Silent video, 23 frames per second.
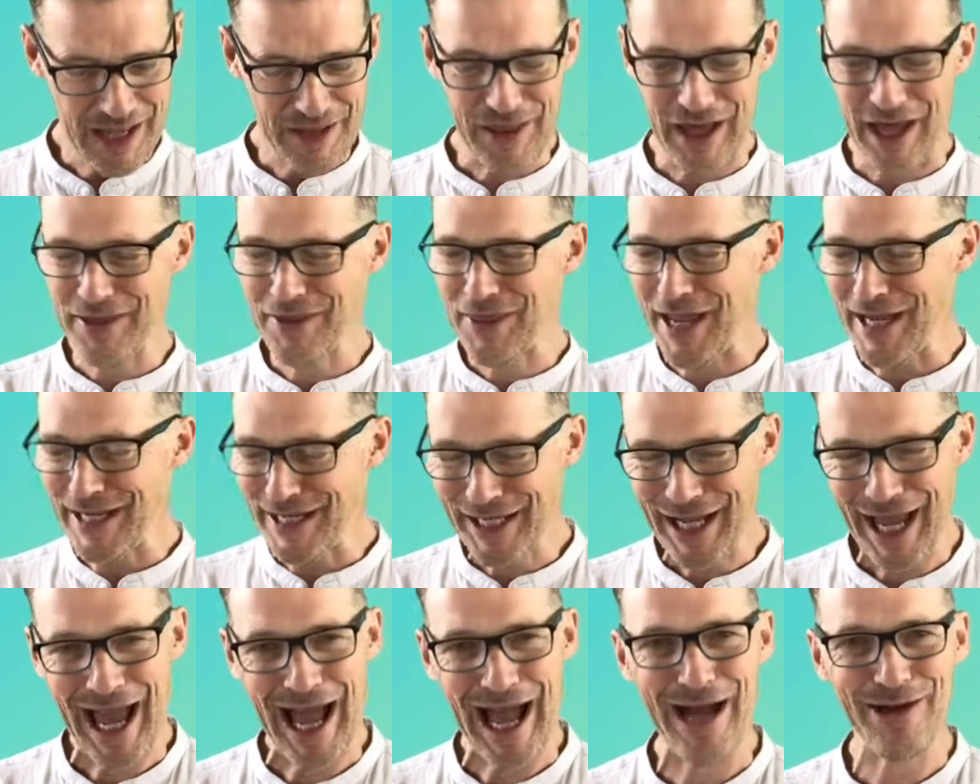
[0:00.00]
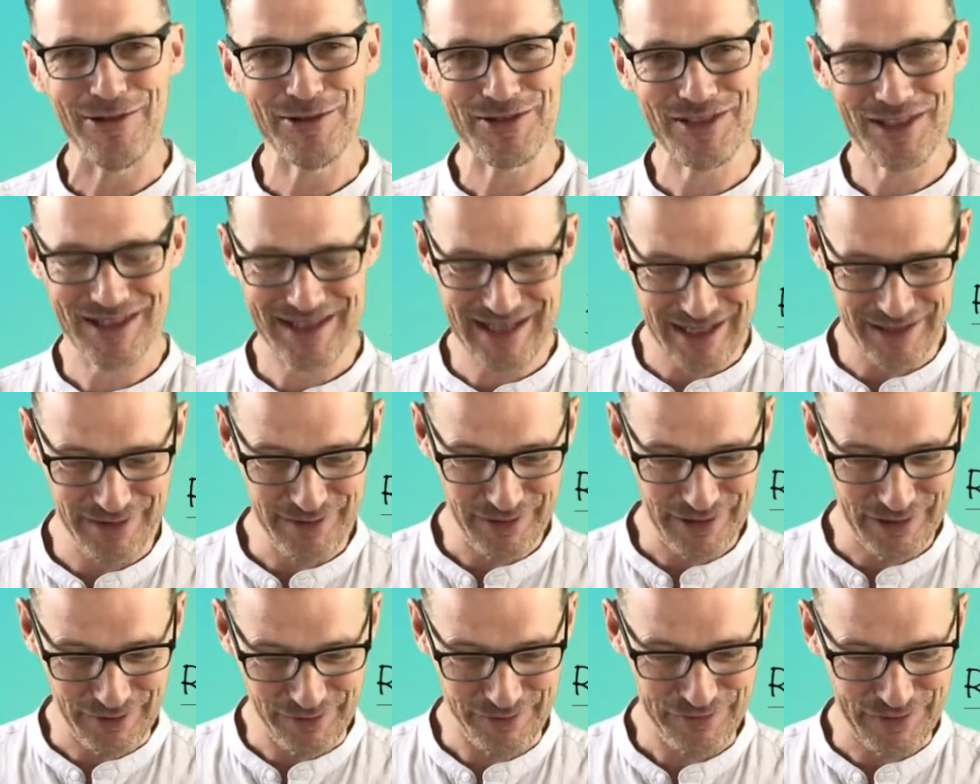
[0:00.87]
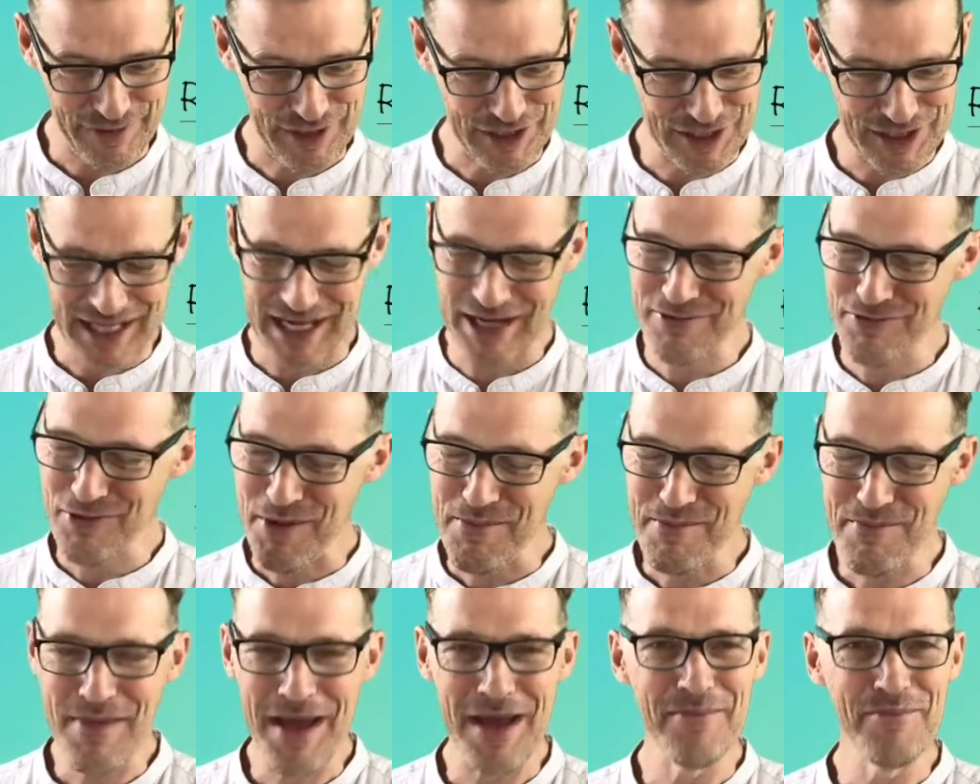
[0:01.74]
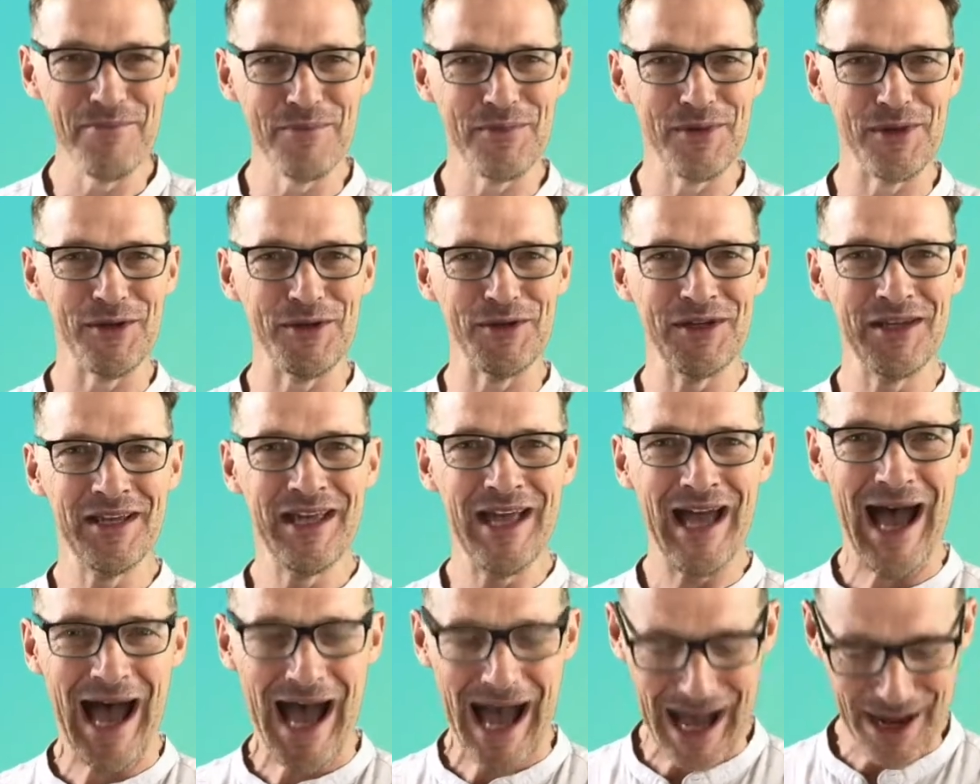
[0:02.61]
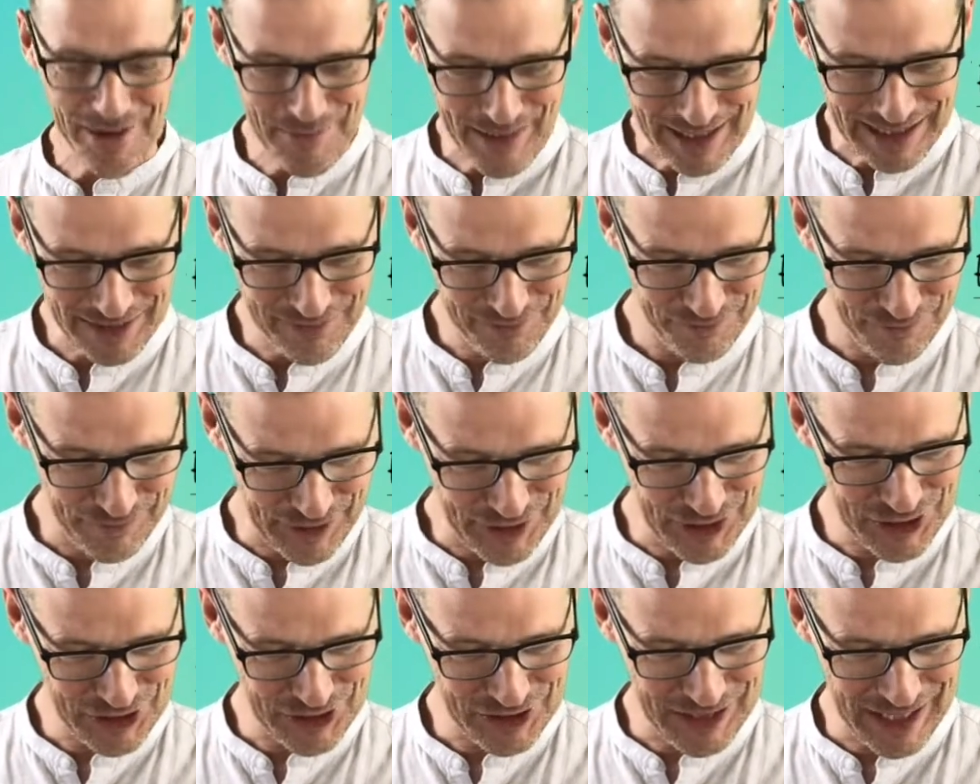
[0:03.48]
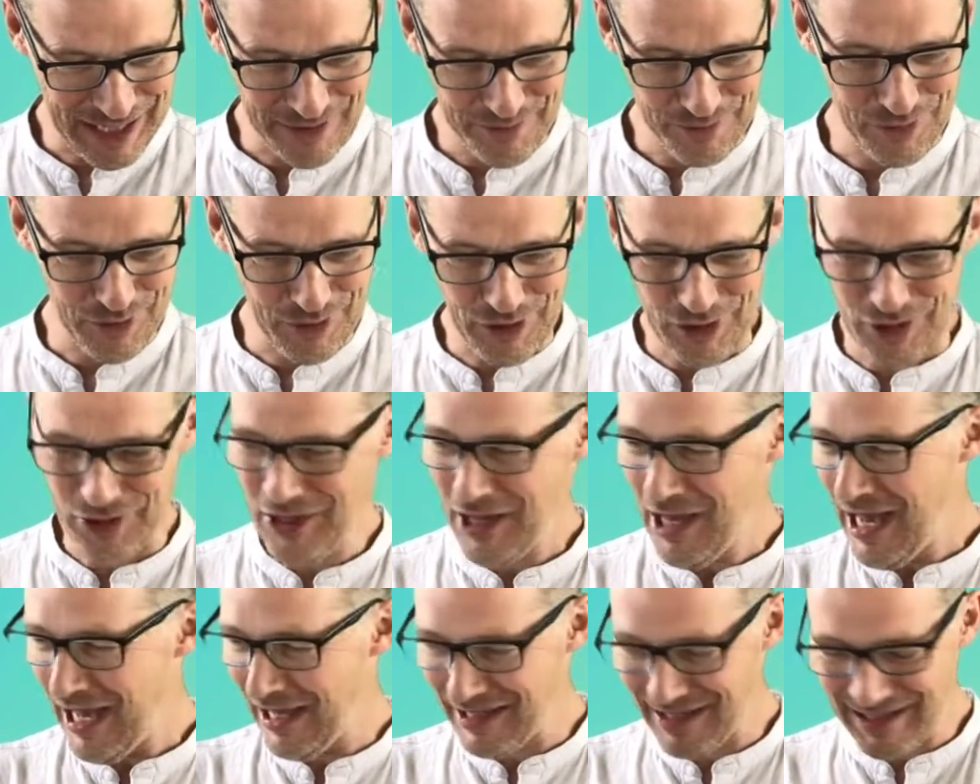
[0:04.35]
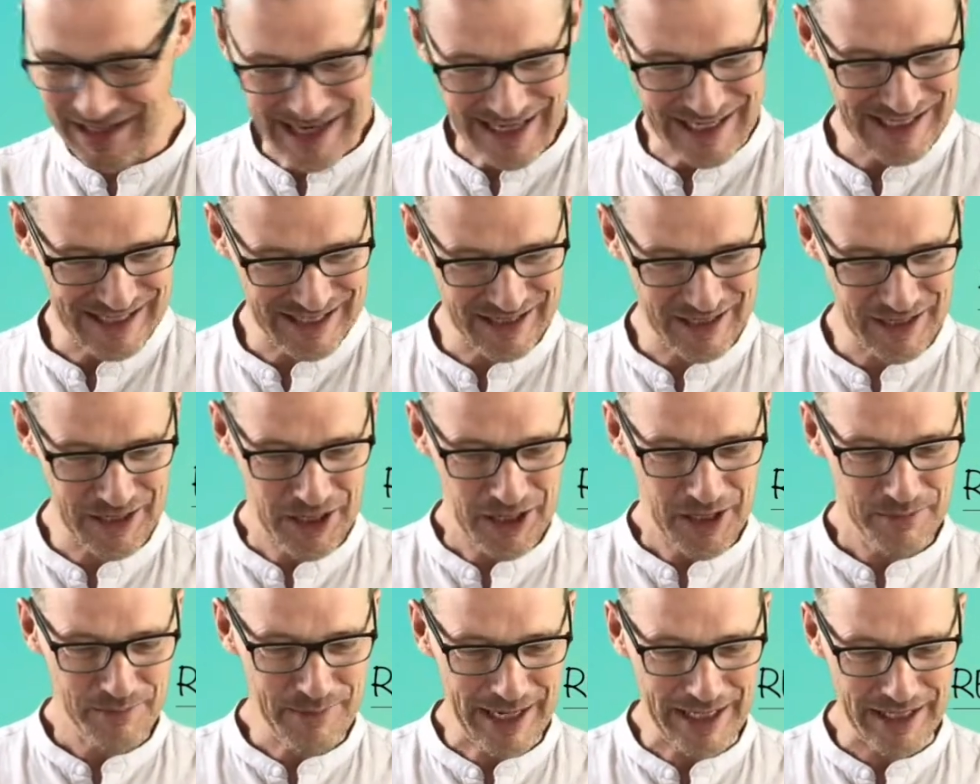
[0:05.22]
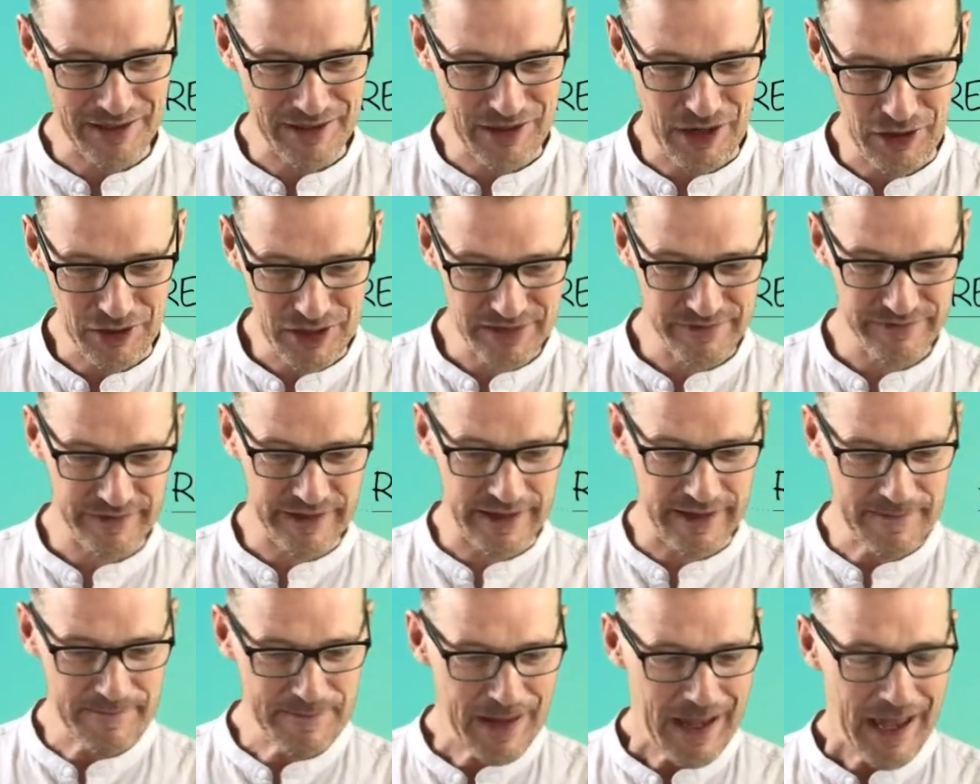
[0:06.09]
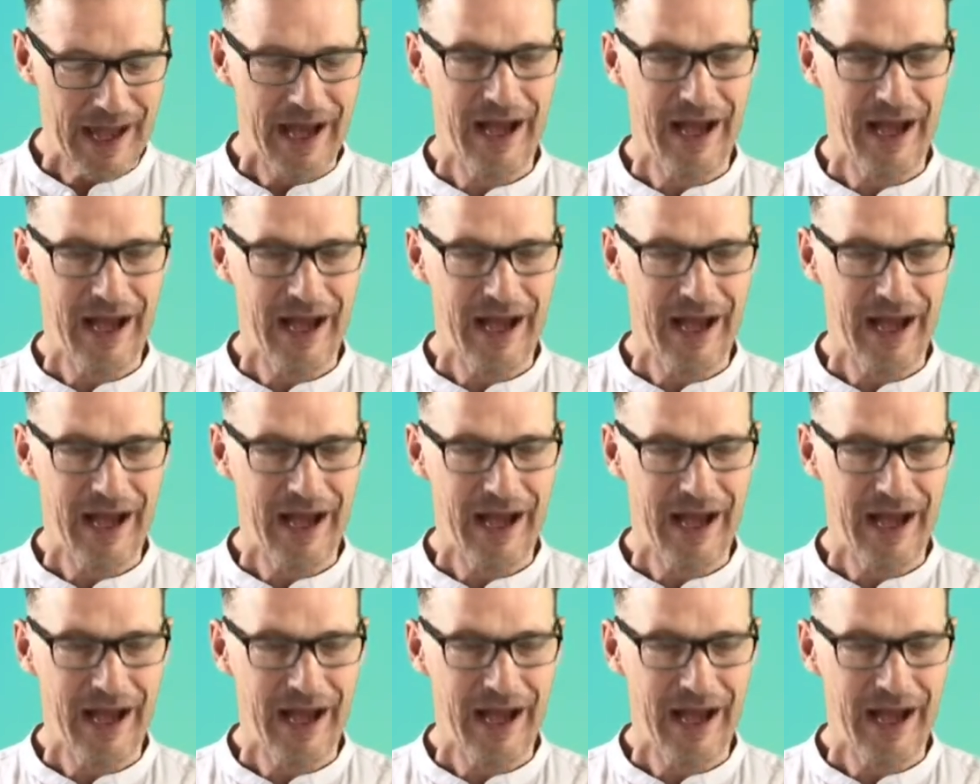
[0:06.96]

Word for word: that they counted the, the fish, they remembered how many fish they were and later made a note of it.